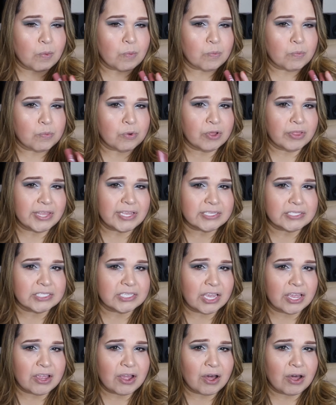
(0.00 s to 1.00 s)
Will they
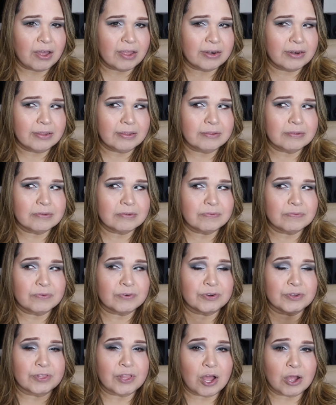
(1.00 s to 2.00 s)
stay on
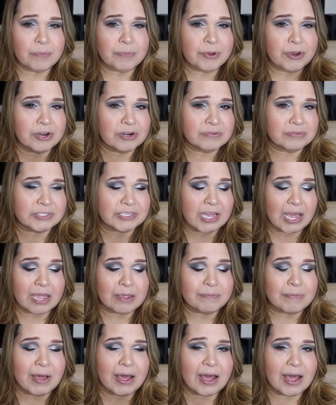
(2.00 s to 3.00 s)
for a long period of
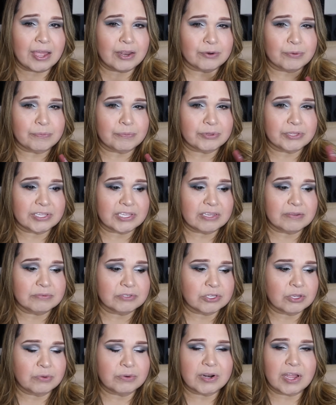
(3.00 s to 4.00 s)
time? I don't believe
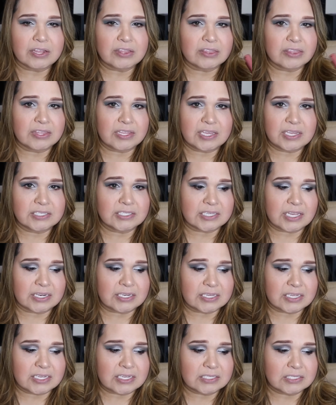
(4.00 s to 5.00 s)
so. Not these
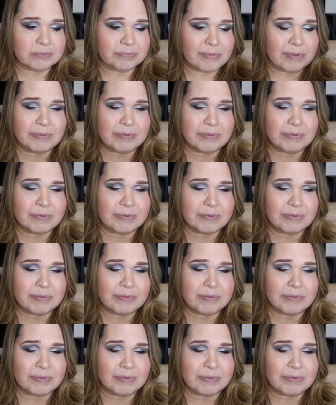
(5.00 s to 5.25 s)
at least.